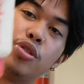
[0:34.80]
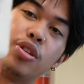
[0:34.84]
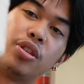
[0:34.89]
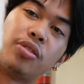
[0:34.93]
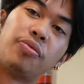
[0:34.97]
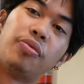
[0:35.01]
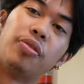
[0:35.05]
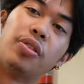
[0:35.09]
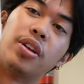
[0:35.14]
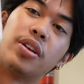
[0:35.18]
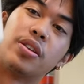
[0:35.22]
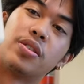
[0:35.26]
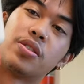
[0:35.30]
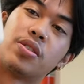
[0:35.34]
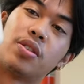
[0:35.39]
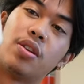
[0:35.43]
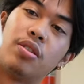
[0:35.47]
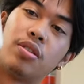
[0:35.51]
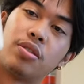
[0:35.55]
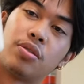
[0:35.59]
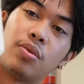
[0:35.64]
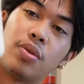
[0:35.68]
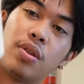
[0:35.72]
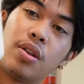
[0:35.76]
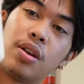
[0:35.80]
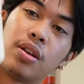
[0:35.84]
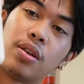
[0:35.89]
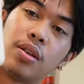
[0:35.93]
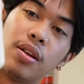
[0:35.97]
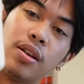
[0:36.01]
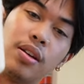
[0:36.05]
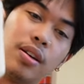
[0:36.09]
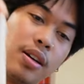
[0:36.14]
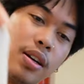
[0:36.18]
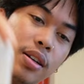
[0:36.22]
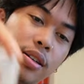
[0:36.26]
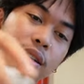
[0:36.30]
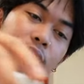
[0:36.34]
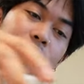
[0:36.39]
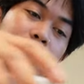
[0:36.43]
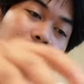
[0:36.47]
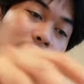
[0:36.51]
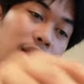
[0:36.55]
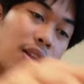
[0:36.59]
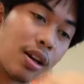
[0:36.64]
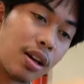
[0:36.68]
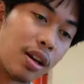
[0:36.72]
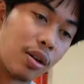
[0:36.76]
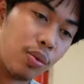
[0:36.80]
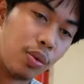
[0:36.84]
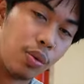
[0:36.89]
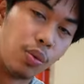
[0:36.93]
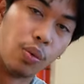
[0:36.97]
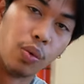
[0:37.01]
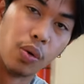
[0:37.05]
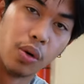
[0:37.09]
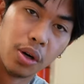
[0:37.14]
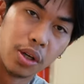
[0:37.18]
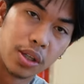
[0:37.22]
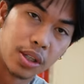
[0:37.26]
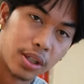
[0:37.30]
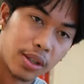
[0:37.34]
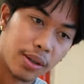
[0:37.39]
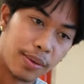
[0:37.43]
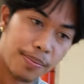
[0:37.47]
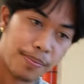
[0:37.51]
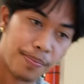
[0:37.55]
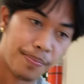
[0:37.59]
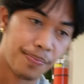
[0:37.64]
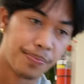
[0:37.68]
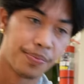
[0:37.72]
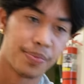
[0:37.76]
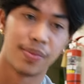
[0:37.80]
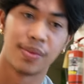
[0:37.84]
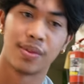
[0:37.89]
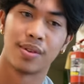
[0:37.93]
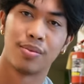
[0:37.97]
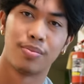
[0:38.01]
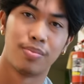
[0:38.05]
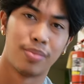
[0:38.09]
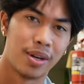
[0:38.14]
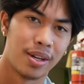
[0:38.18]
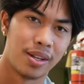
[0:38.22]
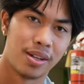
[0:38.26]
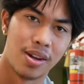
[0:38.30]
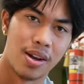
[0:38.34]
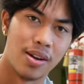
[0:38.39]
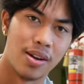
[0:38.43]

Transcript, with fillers: Chick-fil-A sauce with it, and I didn't think it would work, but it